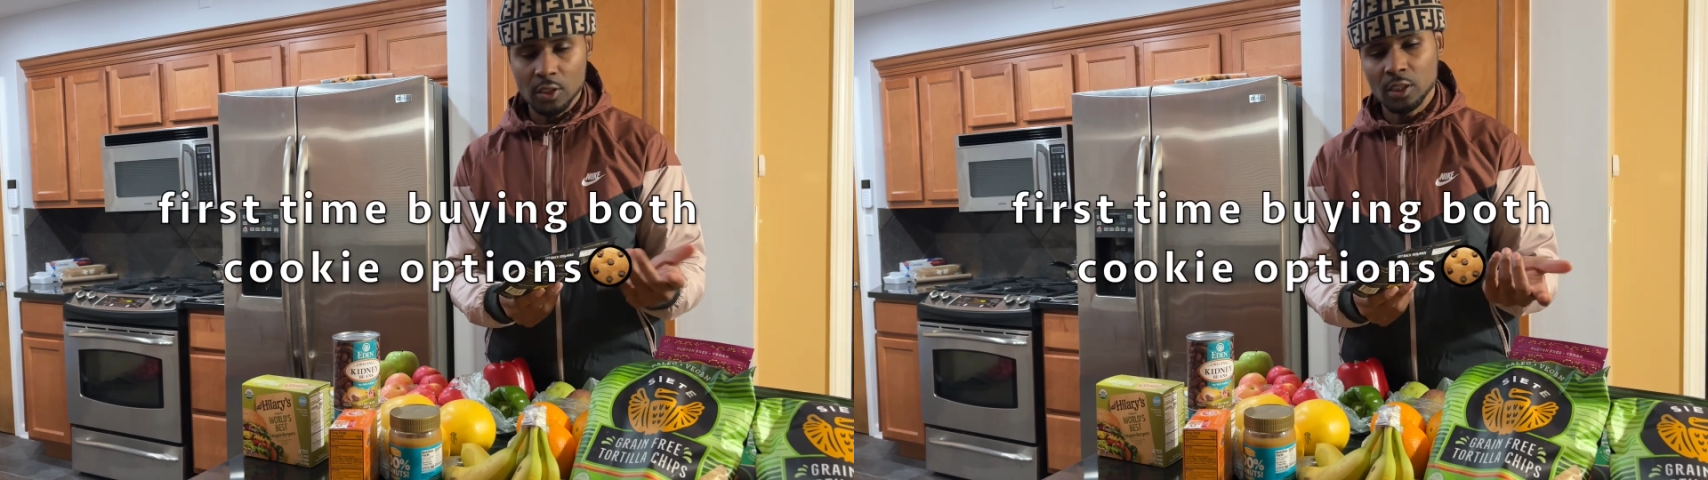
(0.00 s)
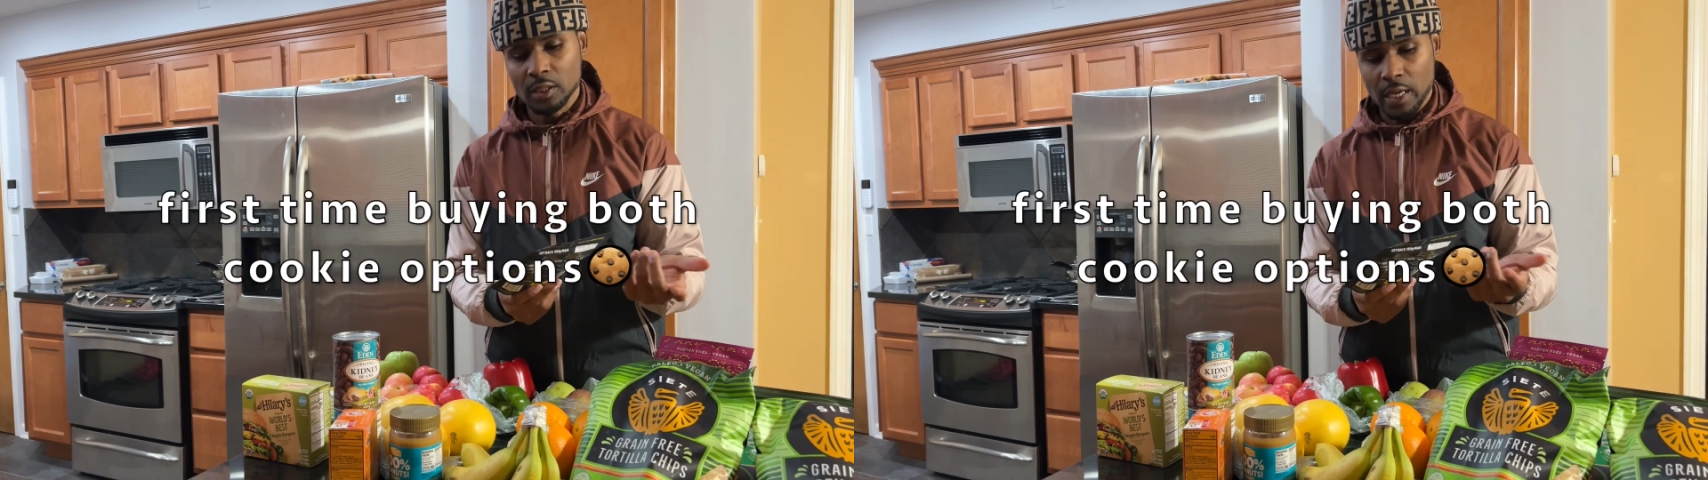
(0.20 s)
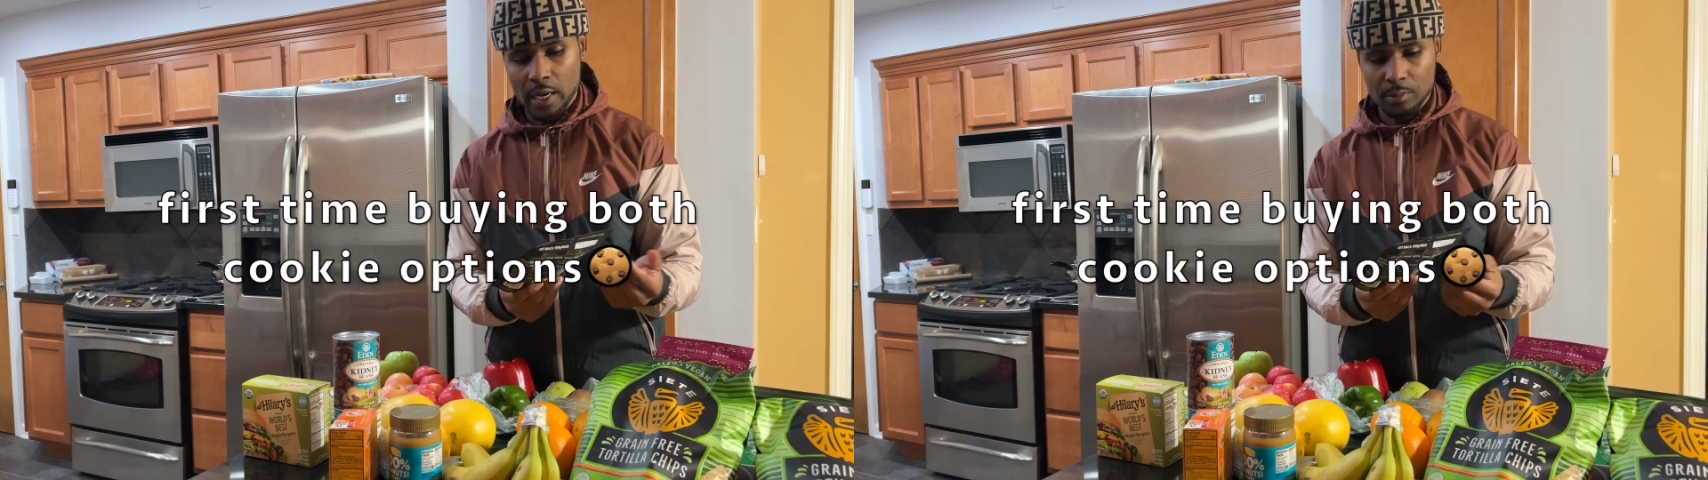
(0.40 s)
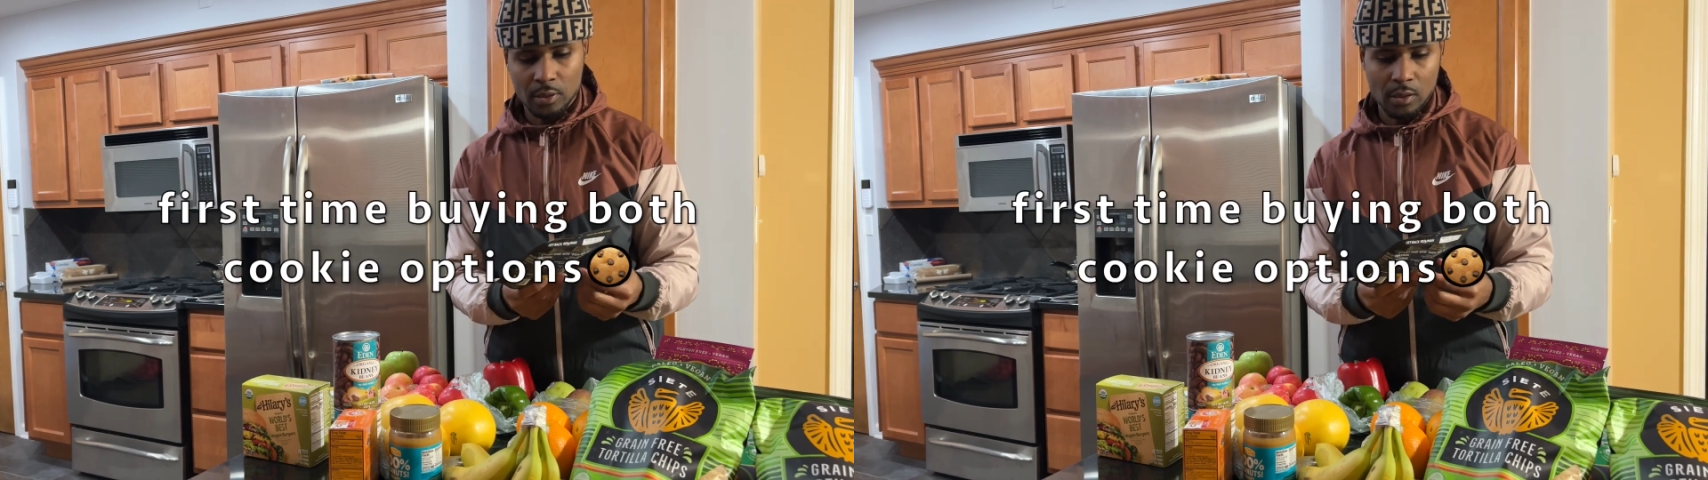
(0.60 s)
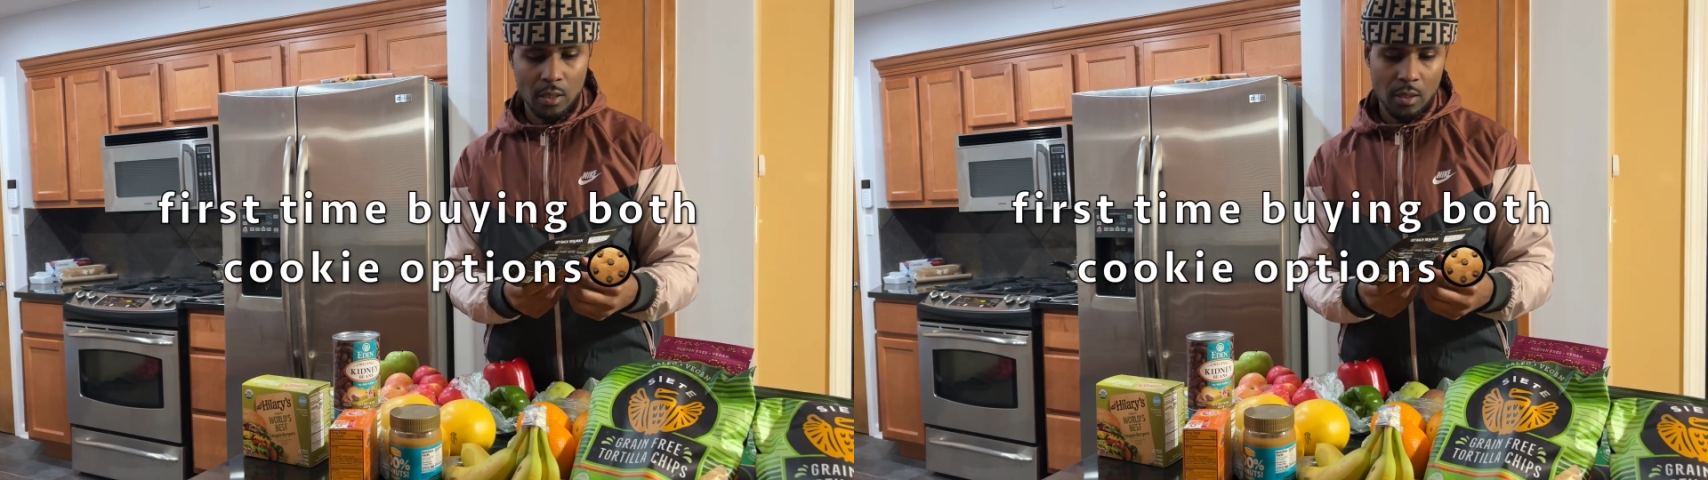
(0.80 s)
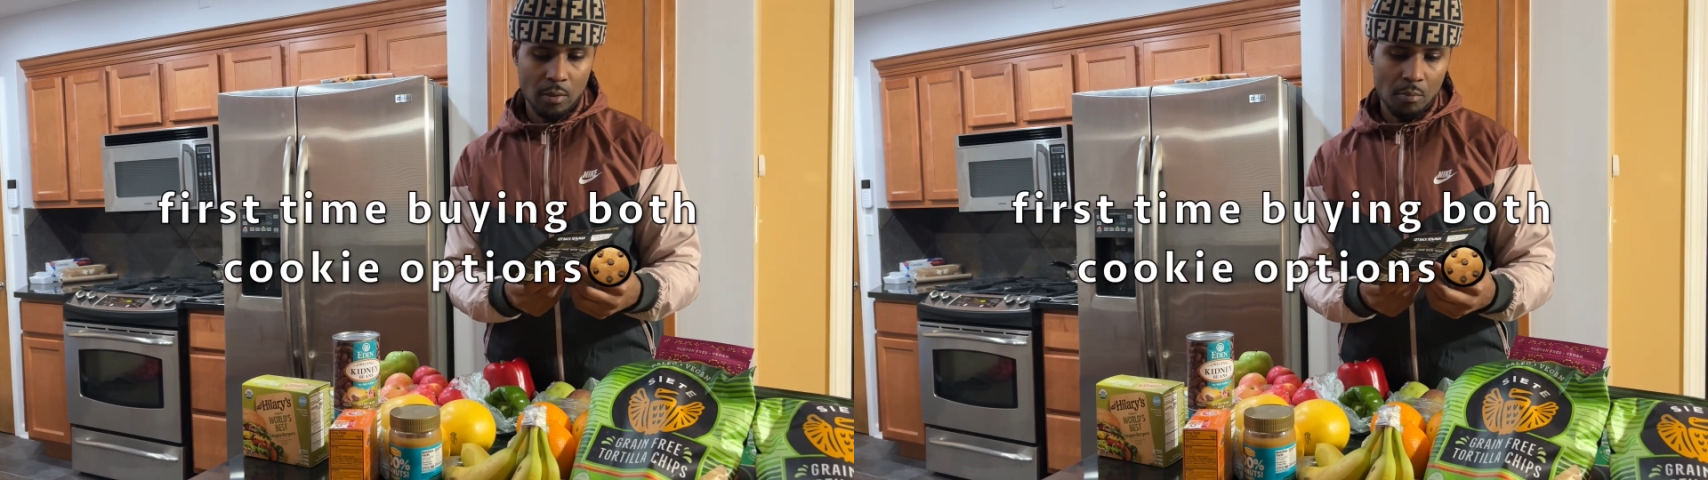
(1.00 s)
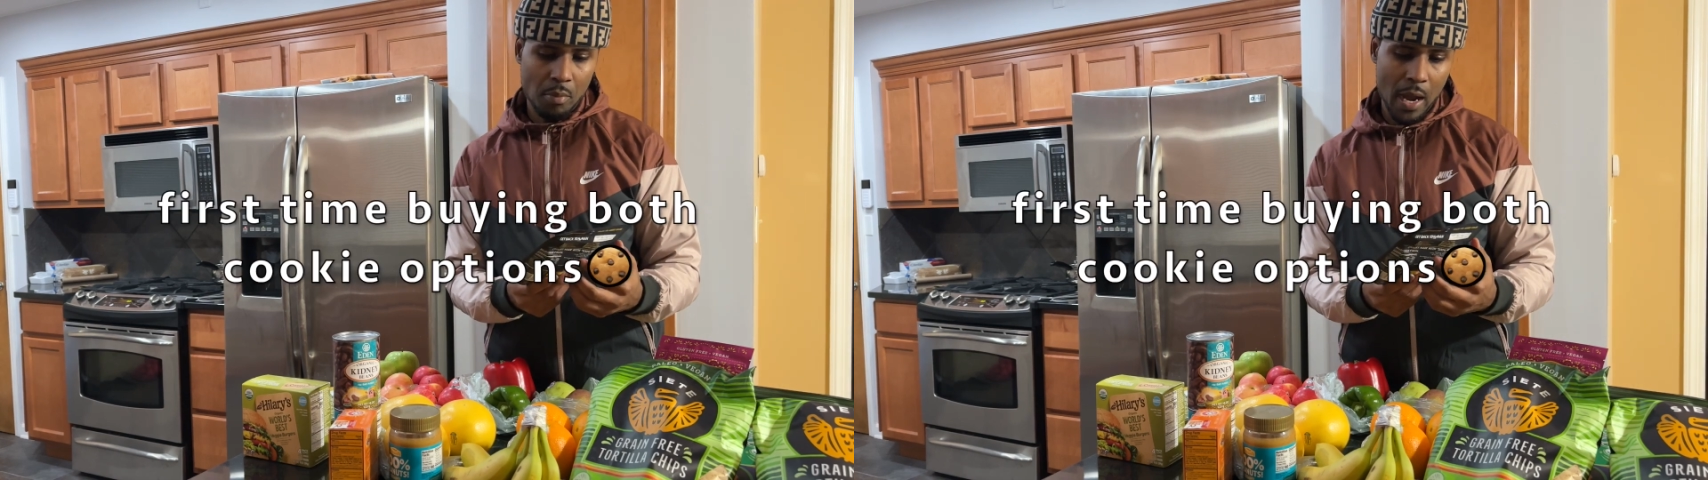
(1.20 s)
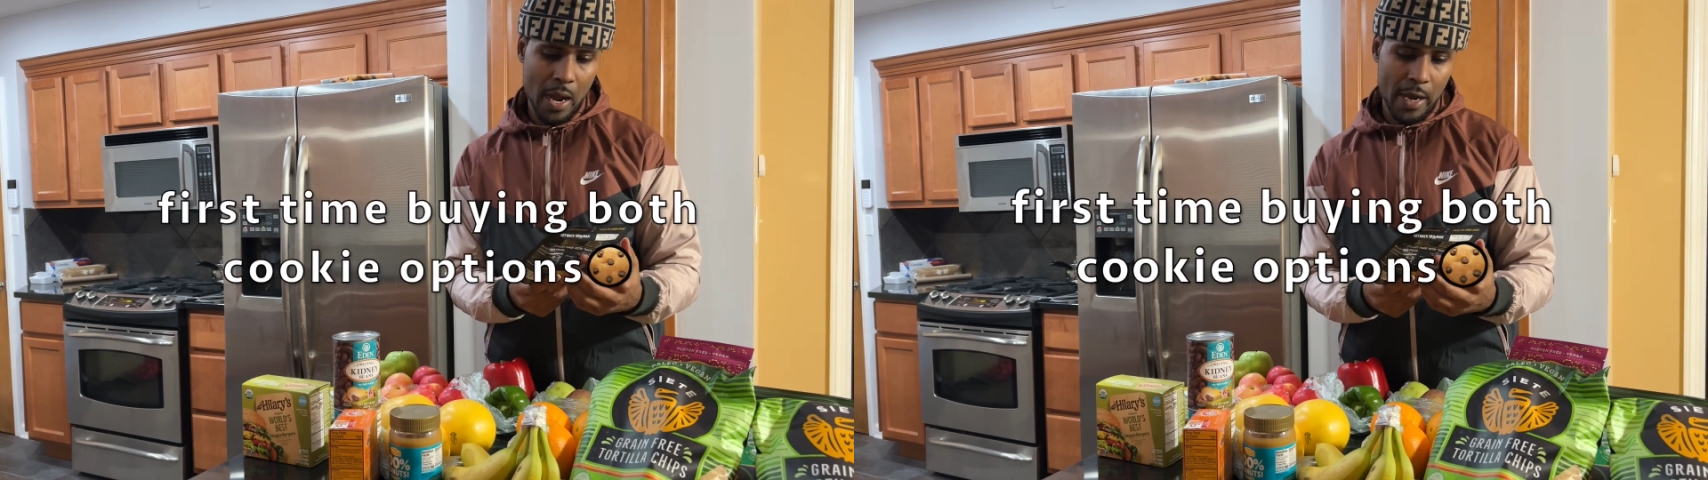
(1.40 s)
snaps
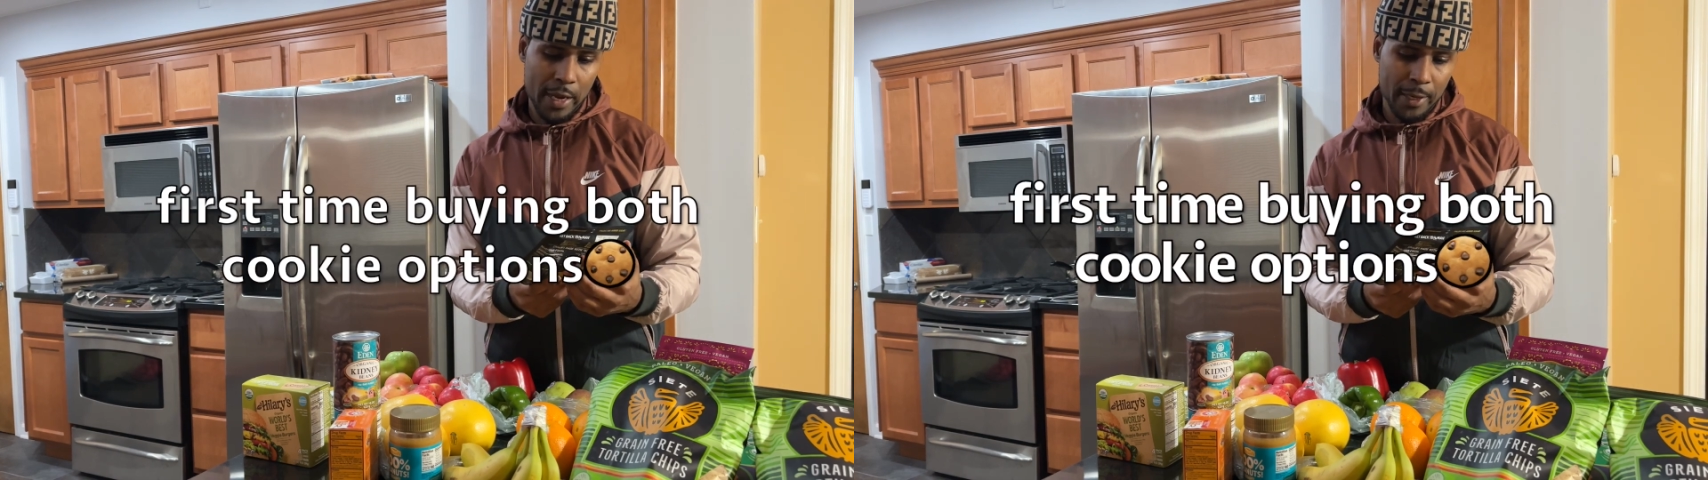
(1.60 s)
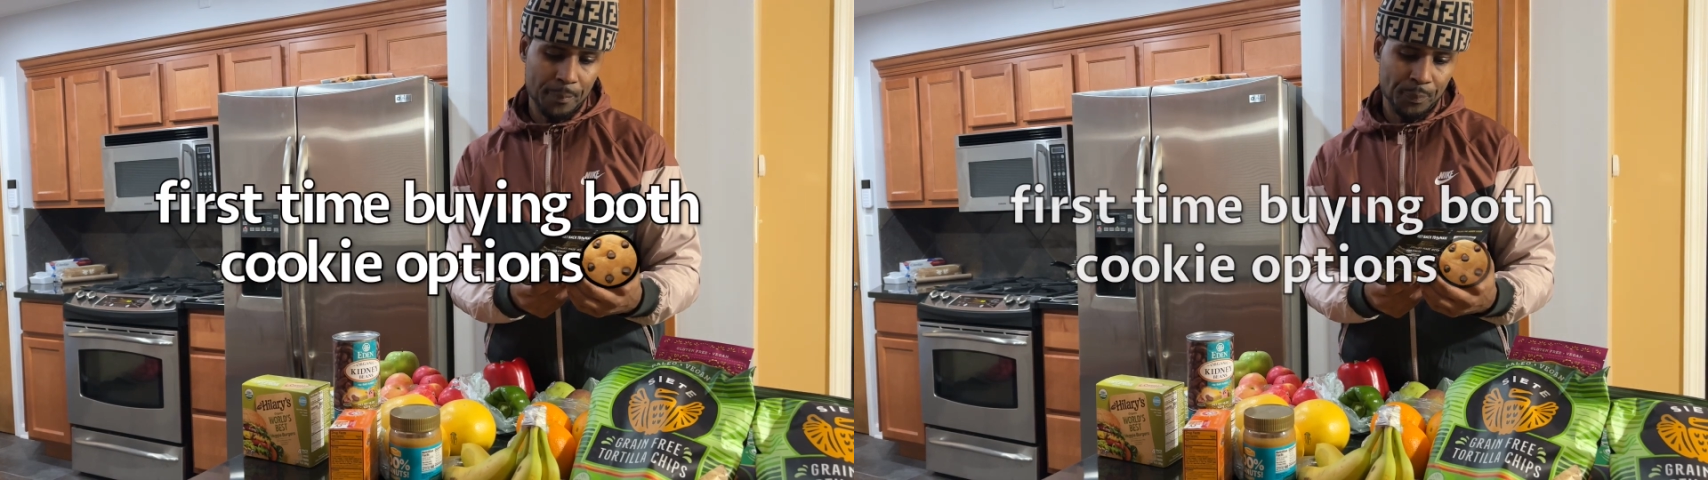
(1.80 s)
by